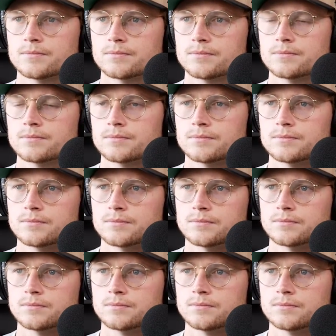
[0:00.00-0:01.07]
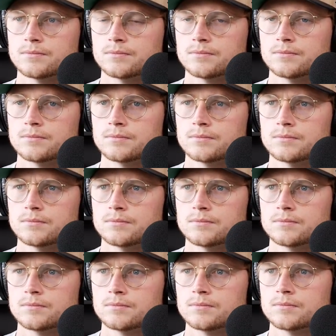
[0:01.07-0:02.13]

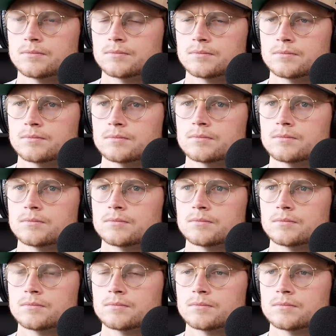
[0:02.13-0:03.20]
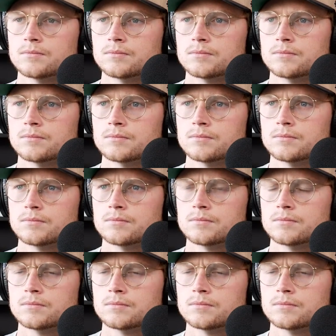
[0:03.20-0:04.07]
(silent)